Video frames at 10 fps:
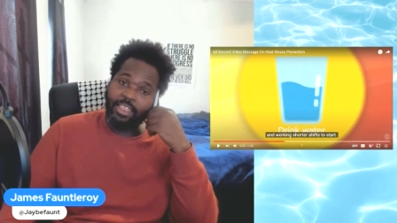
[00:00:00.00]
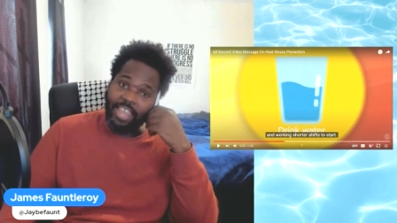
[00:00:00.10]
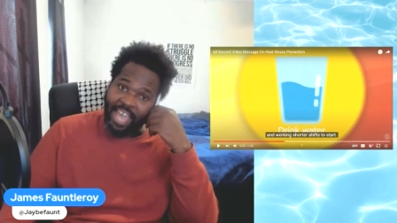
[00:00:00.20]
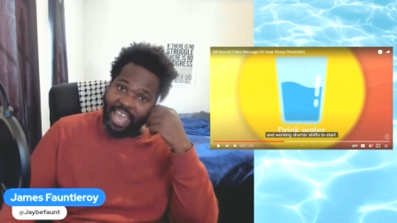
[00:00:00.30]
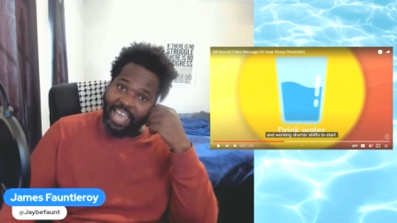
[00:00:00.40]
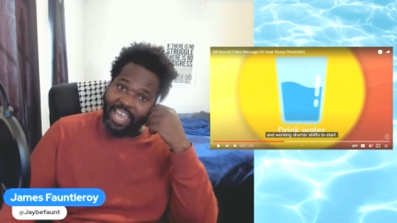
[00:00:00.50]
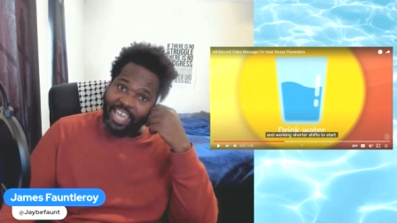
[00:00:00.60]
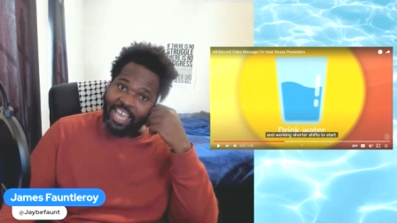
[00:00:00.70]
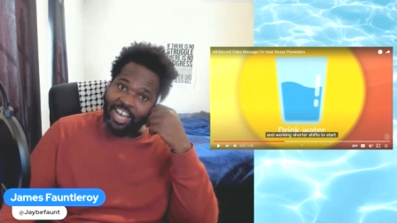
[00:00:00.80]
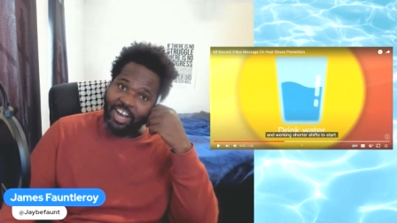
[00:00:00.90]

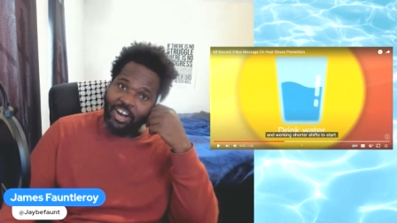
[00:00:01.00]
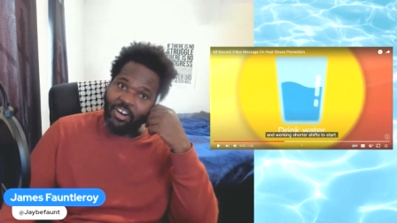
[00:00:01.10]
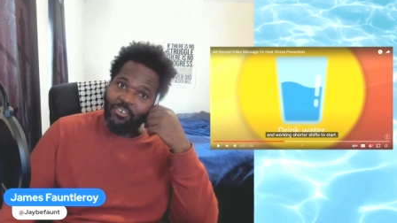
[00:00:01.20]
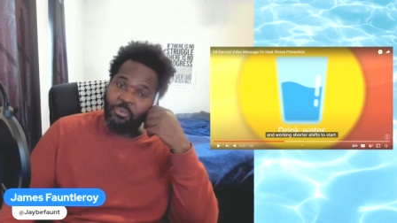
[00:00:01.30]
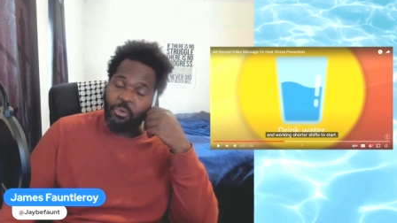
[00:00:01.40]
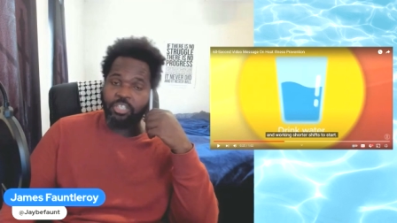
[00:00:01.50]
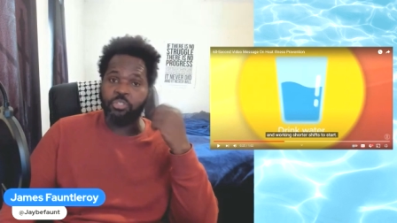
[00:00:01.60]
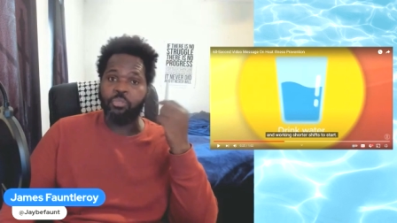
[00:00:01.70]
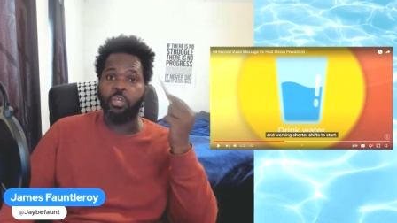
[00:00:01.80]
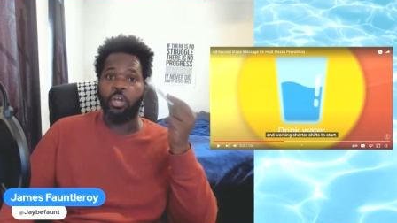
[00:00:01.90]
They
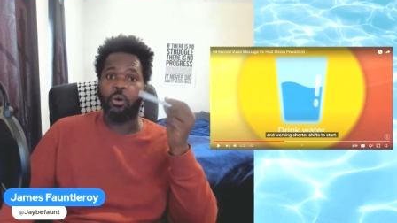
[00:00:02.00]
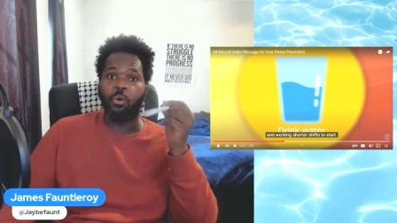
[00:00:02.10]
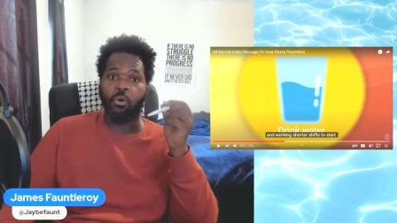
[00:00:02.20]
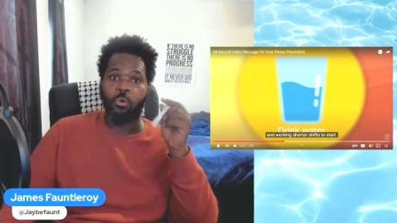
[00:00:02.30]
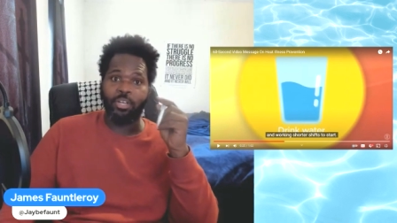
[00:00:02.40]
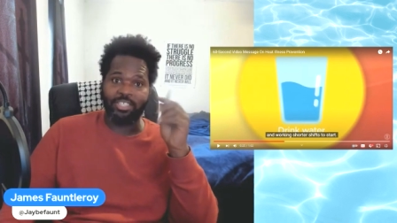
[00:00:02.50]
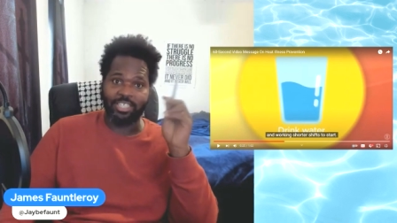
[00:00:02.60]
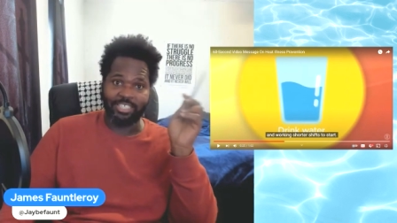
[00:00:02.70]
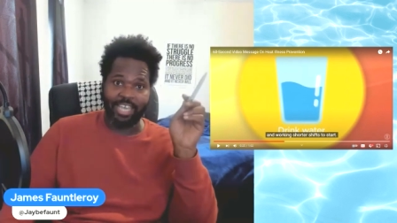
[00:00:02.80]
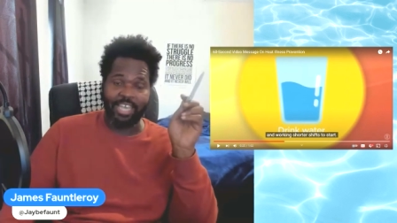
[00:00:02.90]
want you to go according
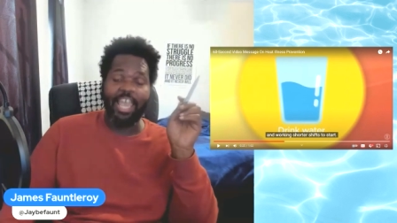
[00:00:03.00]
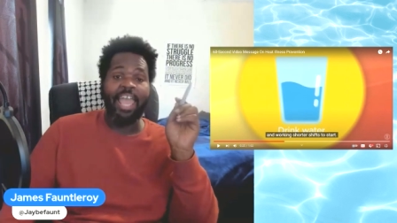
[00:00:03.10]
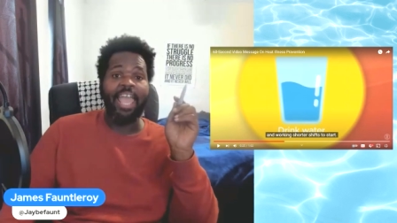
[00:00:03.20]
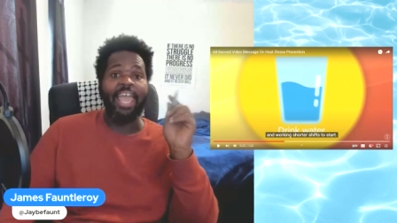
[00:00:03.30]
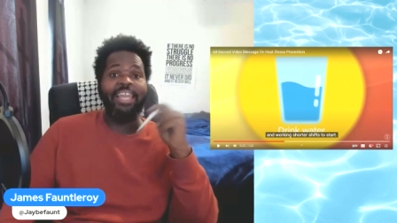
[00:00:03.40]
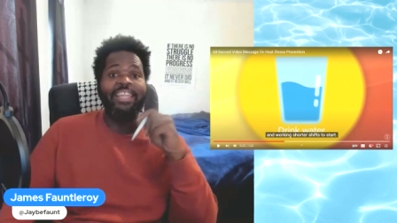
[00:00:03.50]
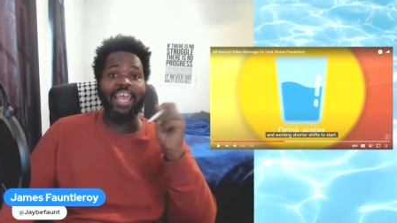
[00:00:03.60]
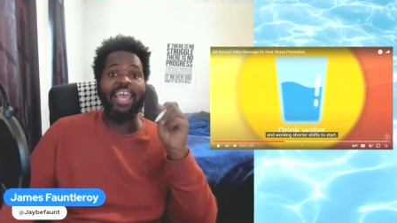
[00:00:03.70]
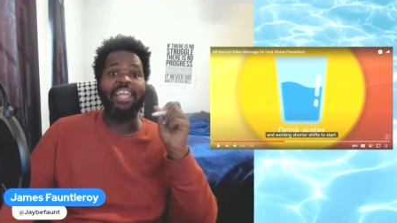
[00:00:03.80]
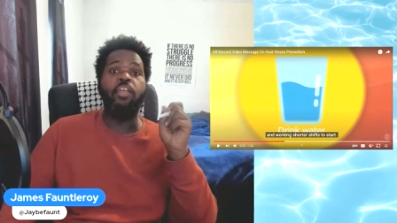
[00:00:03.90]
to the state. And
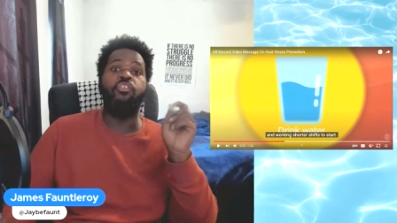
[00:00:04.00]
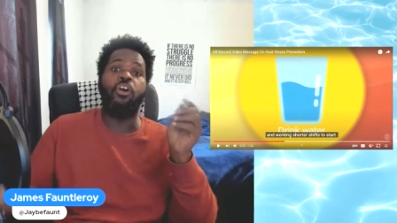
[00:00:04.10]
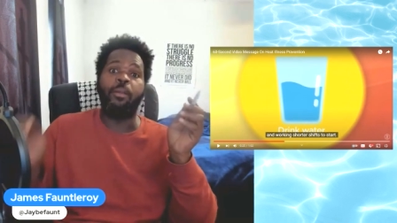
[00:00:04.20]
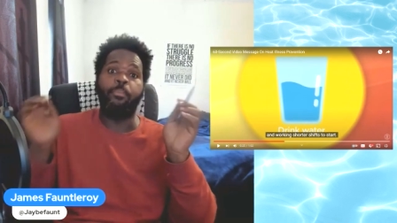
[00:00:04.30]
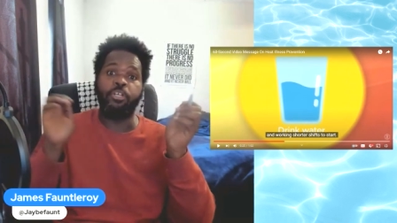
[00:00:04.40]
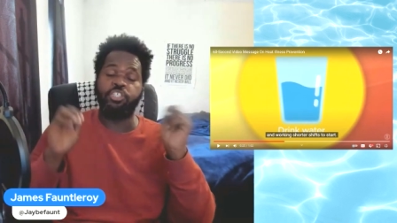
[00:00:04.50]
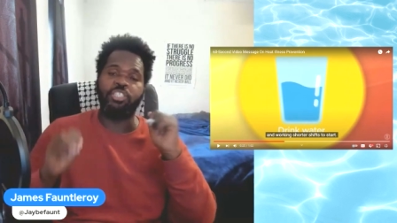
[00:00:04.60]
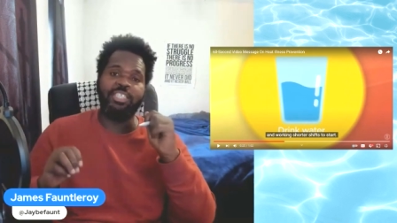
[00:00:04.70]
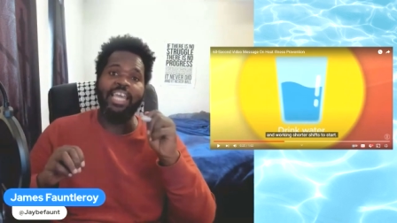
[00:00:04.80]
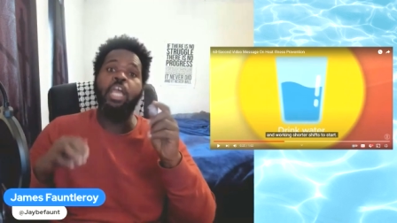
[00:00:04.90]
then they're going to push
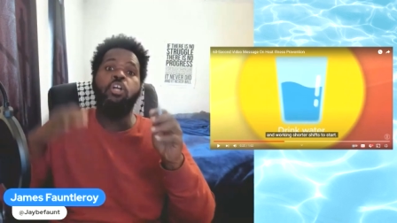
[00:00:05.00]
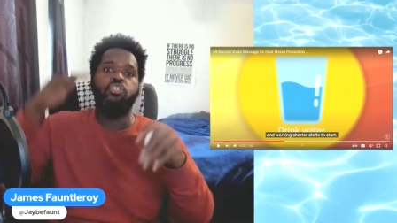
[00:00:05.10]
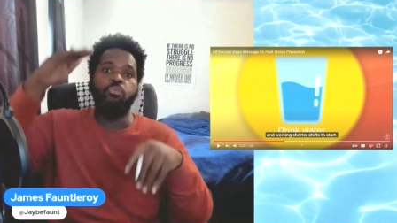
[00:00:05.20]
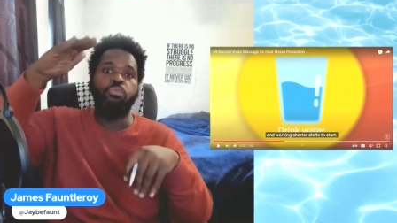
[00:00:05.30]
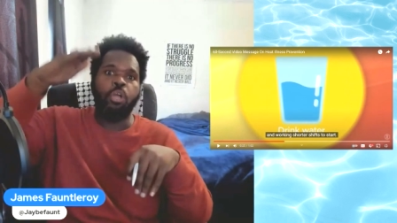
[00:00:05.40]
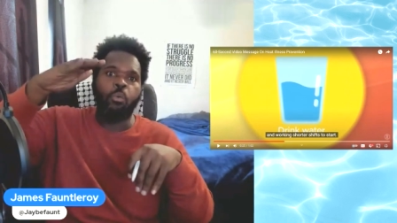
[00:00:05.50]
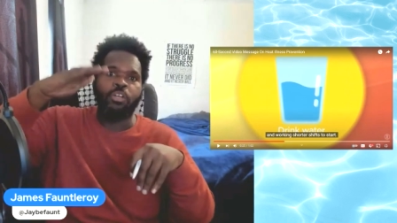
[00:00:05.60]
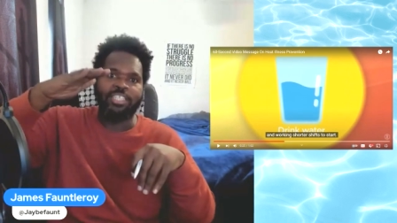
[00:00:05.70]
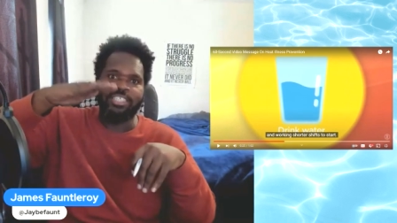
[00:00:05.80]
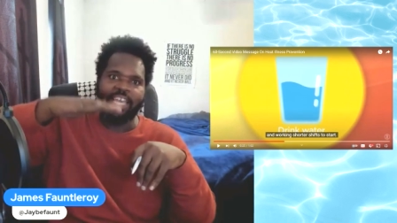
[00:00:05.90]
the state to
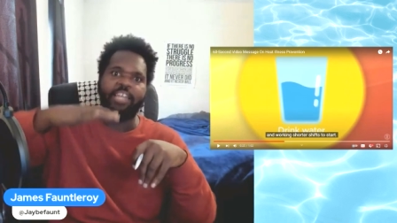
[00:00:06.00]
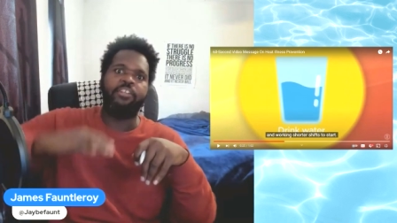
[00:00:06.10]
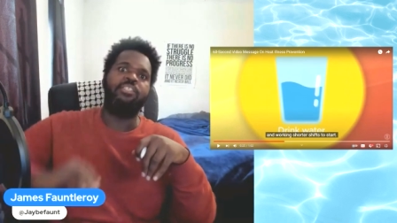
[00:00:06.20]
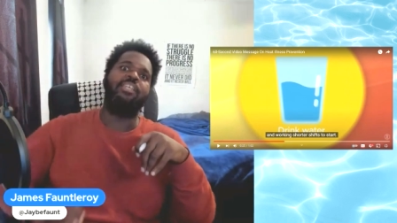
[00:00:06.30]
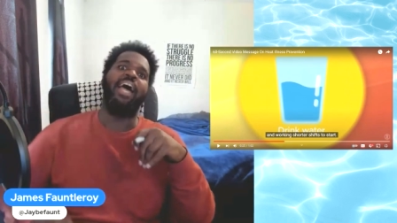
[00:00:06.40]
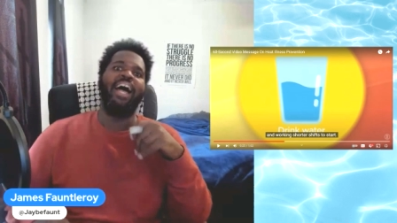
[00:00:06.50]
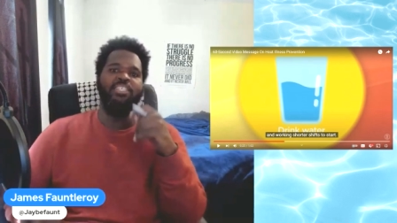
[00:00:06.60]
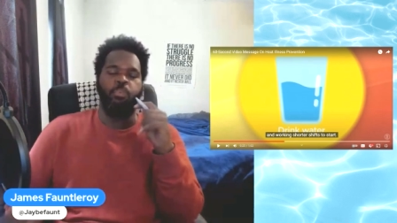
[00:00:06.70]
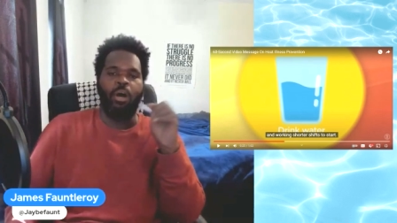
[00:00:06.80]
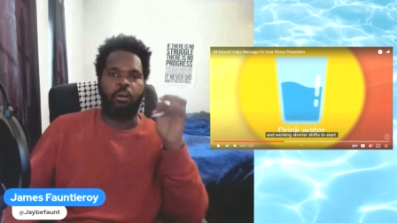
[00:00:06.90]
lower the standards
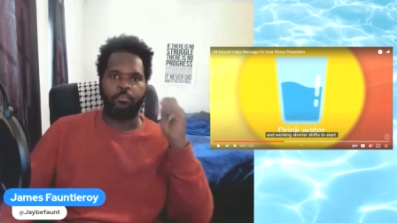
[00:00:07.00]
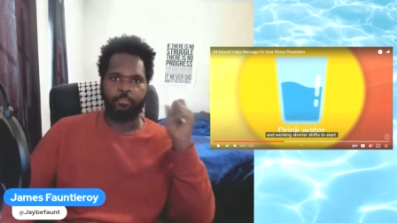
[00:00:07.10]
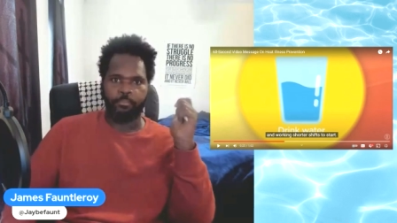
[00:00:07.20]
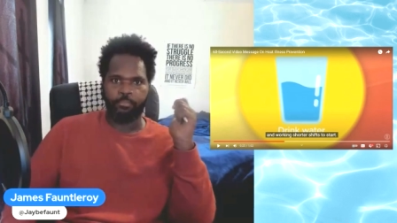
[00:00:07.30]
as well.